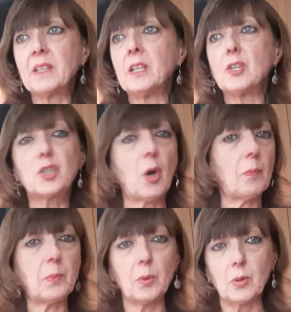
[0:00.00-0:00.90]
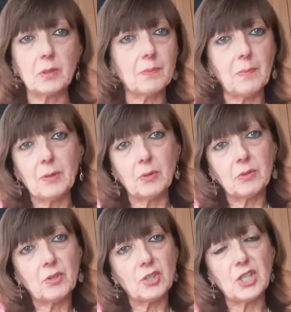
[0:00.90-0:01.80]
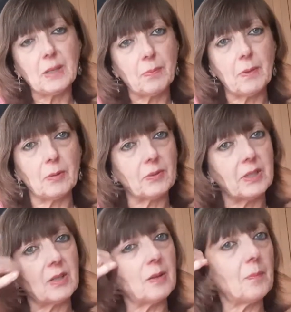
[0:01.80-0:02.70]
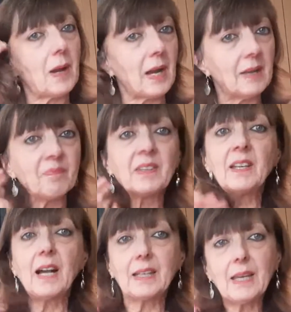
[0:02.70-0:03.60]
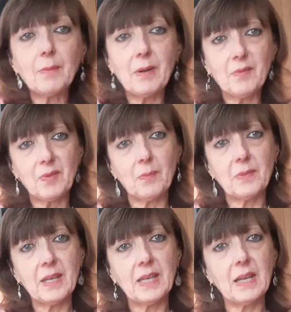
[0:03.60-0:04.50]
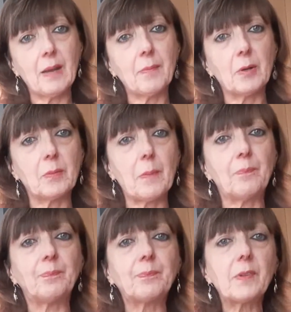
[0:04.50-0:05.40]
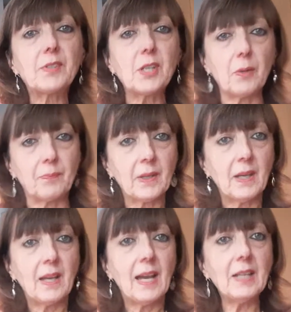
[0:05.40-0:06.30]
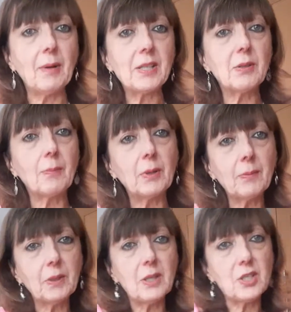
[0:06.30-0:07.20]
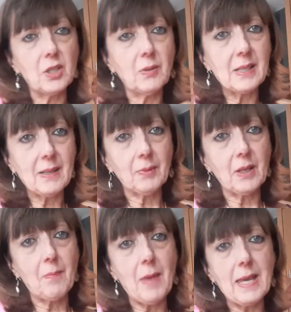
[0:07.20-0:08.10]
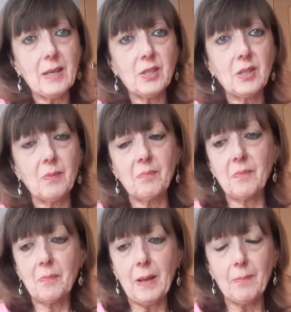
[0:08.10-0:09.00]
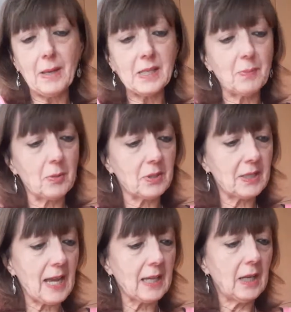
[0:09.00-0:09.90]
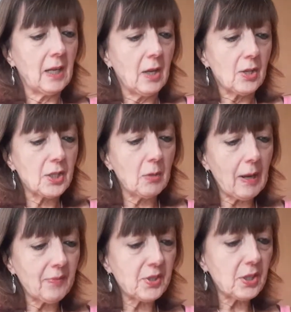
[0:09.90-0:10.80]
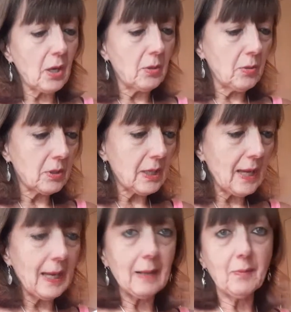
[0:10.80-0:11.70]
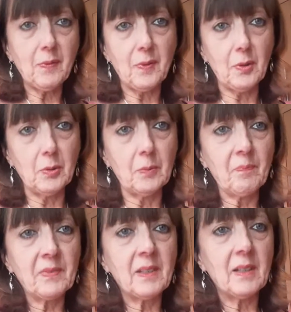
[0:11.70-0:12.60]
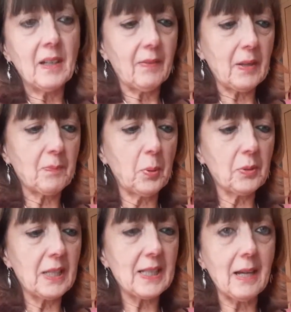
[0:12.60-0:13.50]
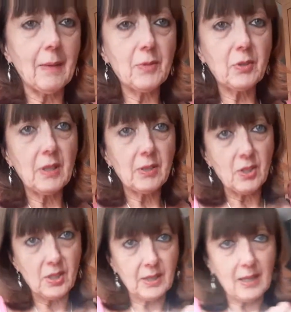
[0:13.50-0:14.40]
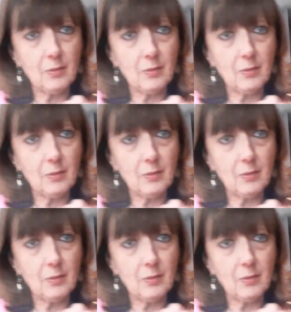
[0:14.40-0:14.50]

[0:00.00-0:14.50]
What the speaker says: shop-bought milk, the cheap milk that you can buy. I get mine from the milkman. So anyway, what I'm going to do is I'm going to make some plant-based milk today. So I've soaked a handful. If I pull these out, I'm just going to get the